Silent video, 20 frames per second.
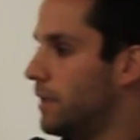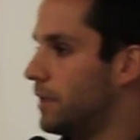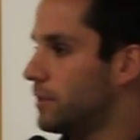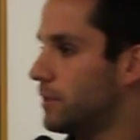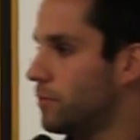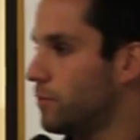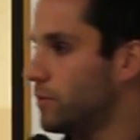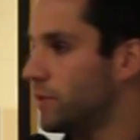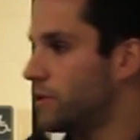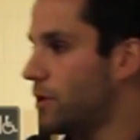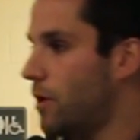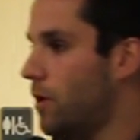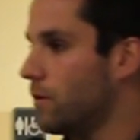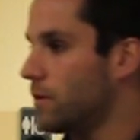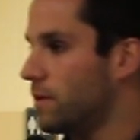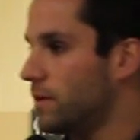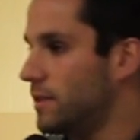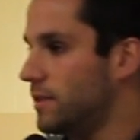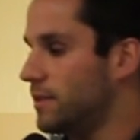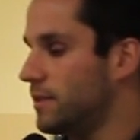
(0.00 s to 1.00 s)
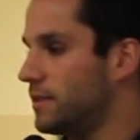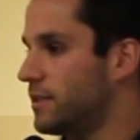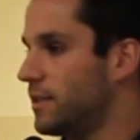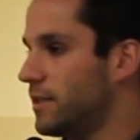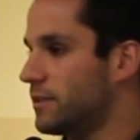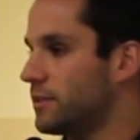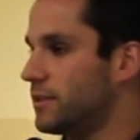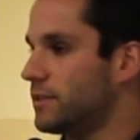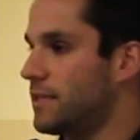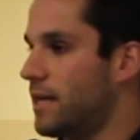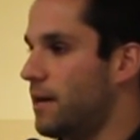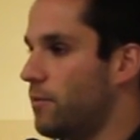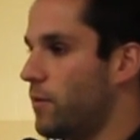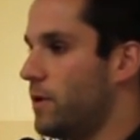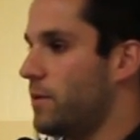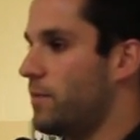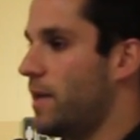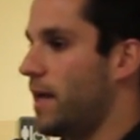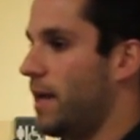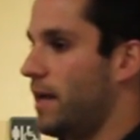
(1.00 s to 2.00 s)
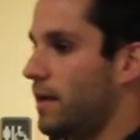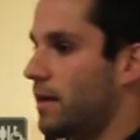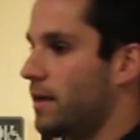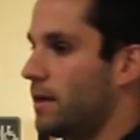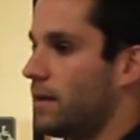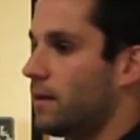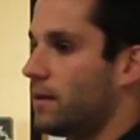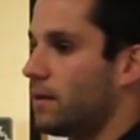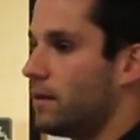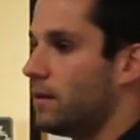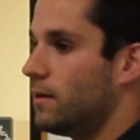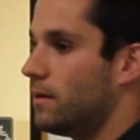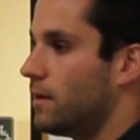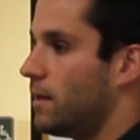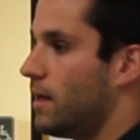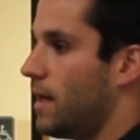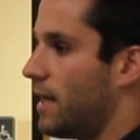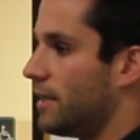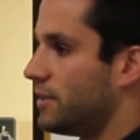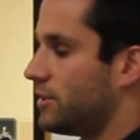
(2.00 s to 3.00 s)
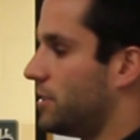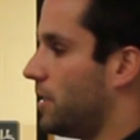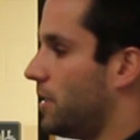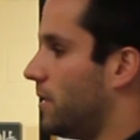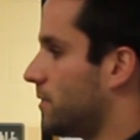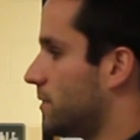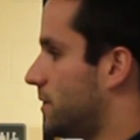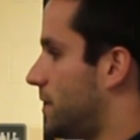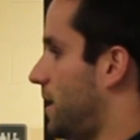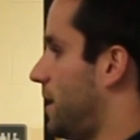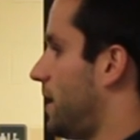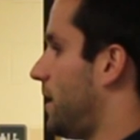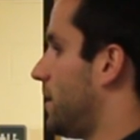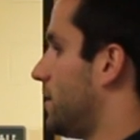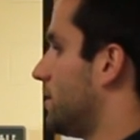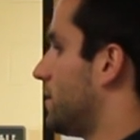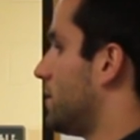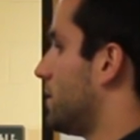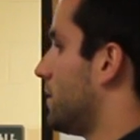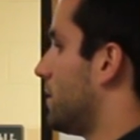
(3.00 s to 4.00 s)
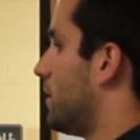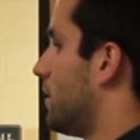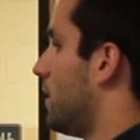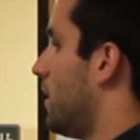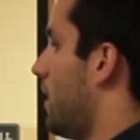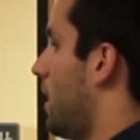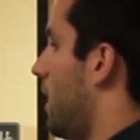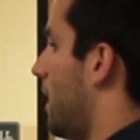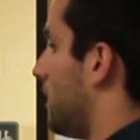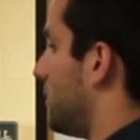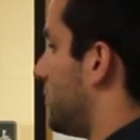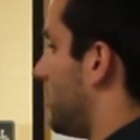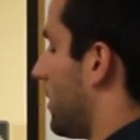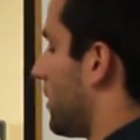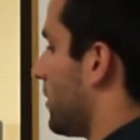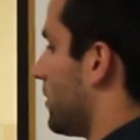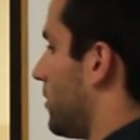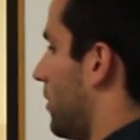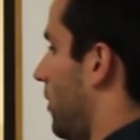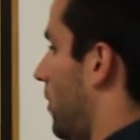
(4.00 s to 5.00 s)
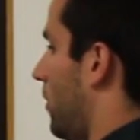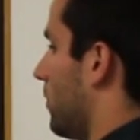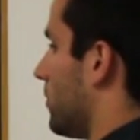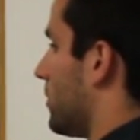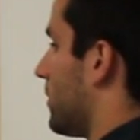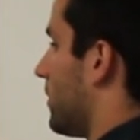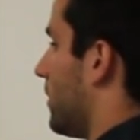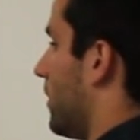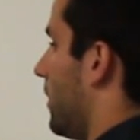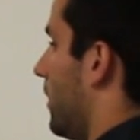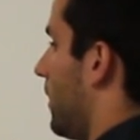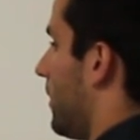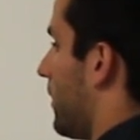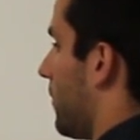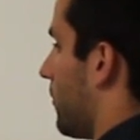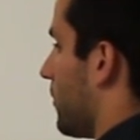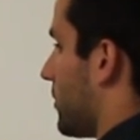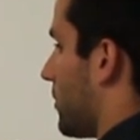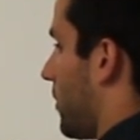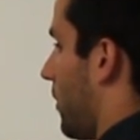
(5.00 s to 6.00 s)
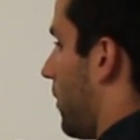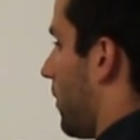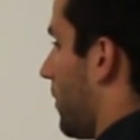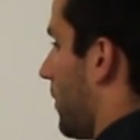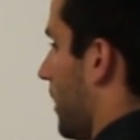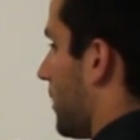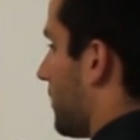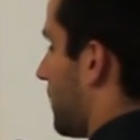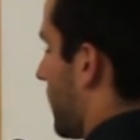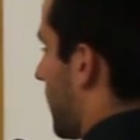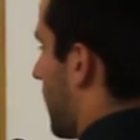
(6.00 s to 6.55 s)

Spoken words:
It's a result of the decisions that we make as young teens, as young adults, that result in us